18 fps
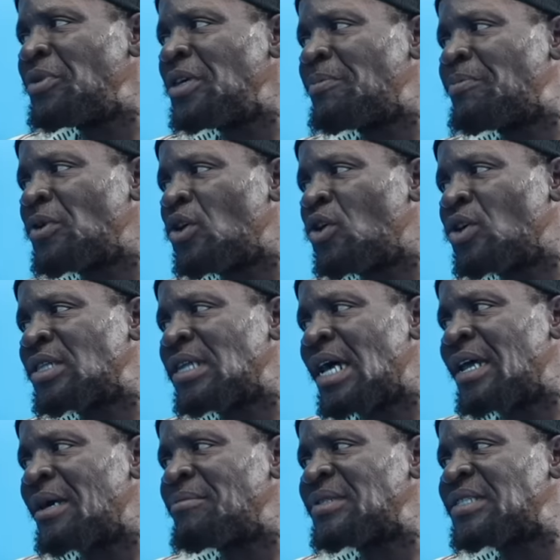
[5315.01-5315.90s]
people out
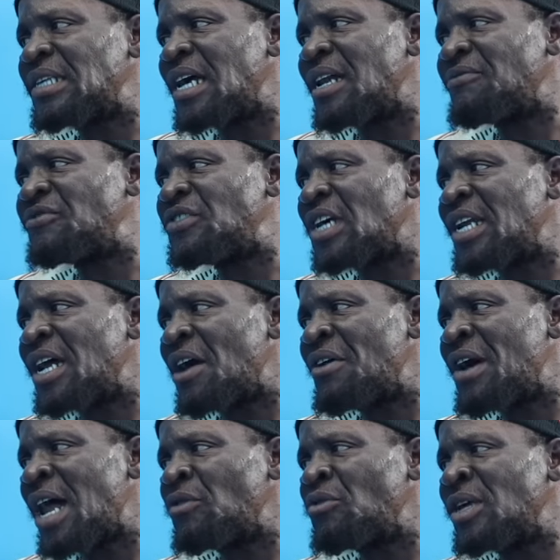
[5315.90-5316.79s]
of themselves,
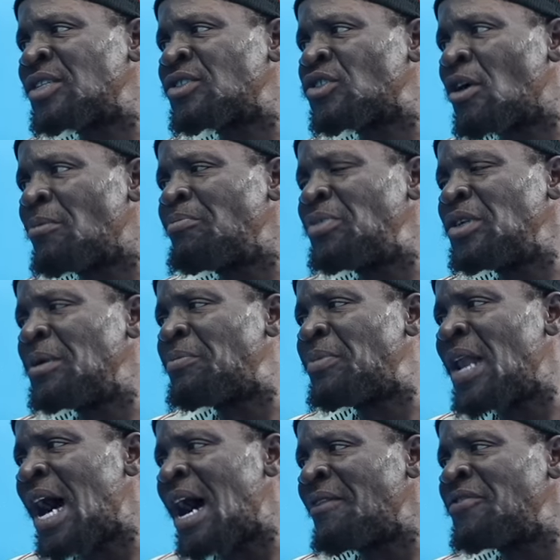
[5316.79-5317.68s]
General, when some
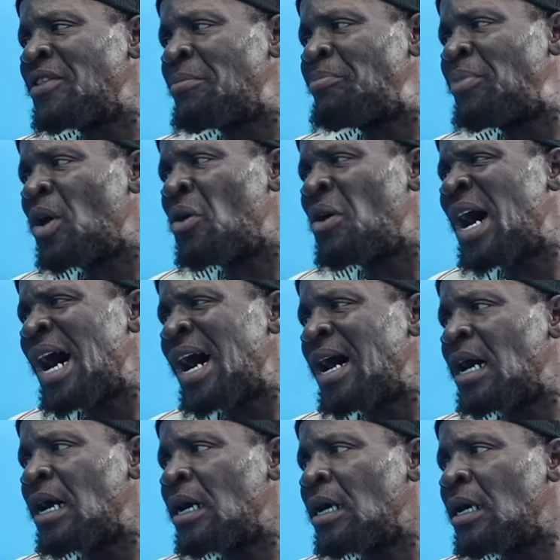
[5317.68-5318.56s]
people have the power,
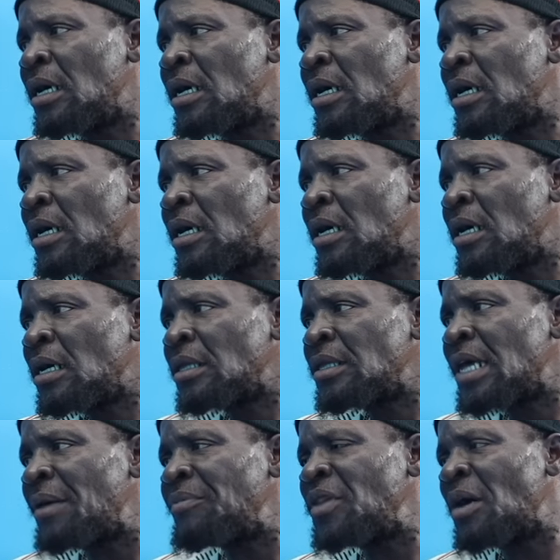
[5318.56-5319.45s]

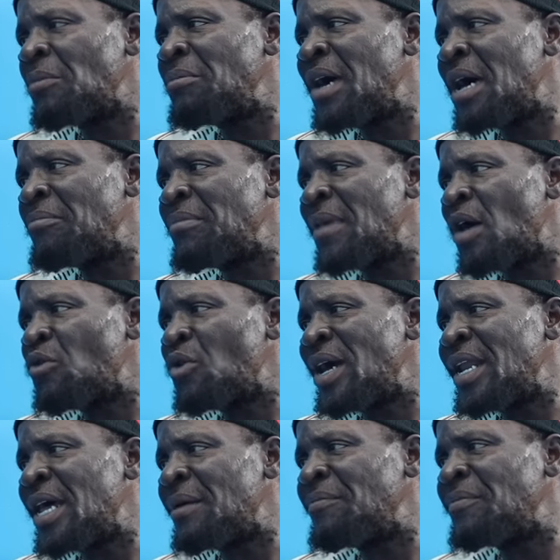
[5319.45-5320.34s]
them not remember
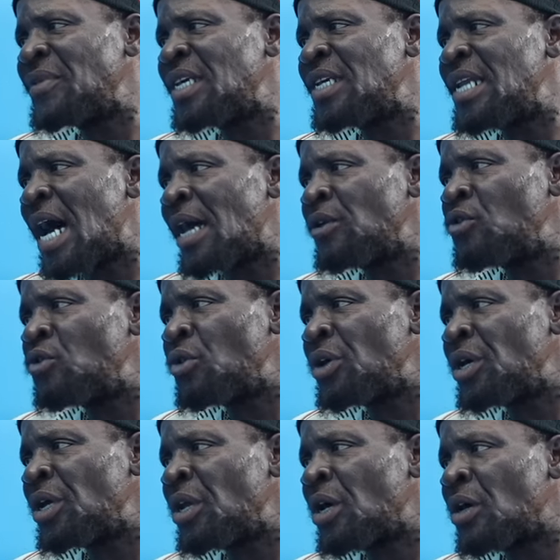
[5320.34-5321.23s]
where them did that do,
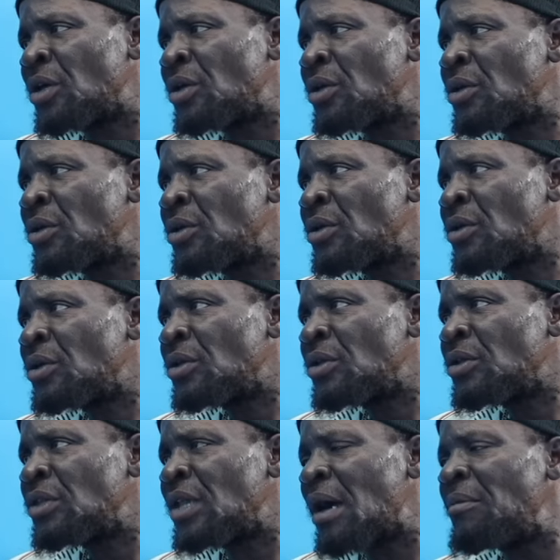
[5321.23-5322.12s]
you know.
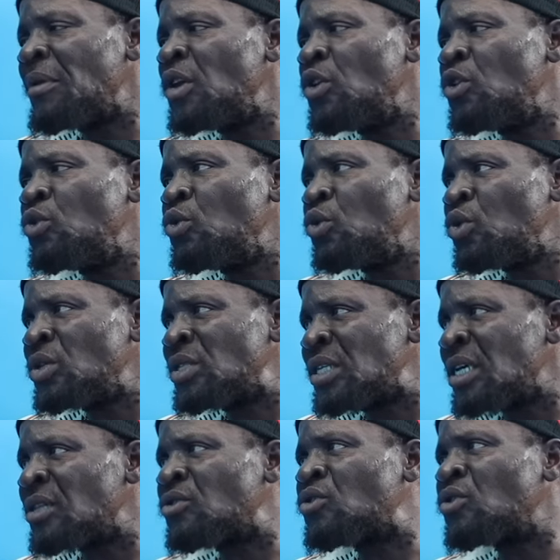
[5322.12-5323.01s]
Mm-hmm. Them
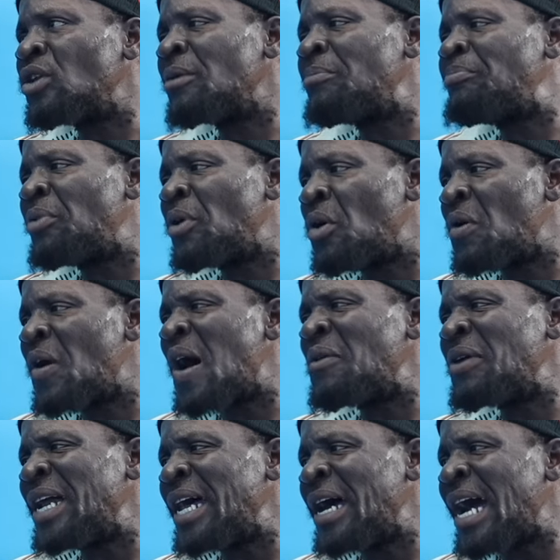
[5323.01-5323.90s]
lose it to the
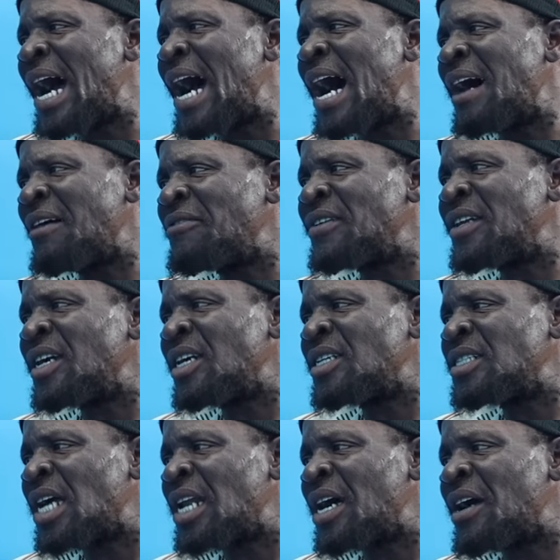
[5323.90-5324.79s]
power where they have, in a
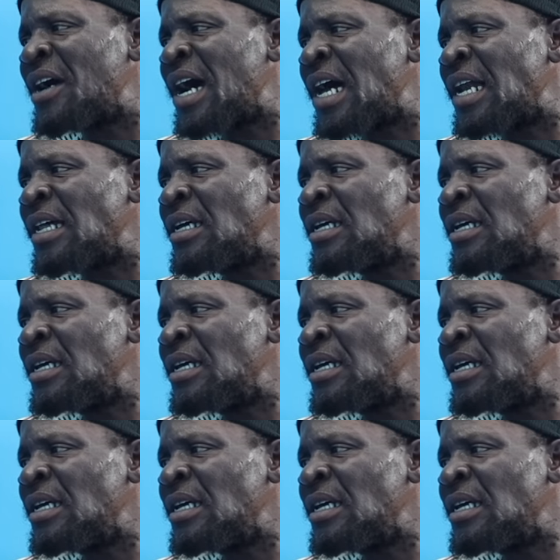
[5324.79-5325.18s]
General.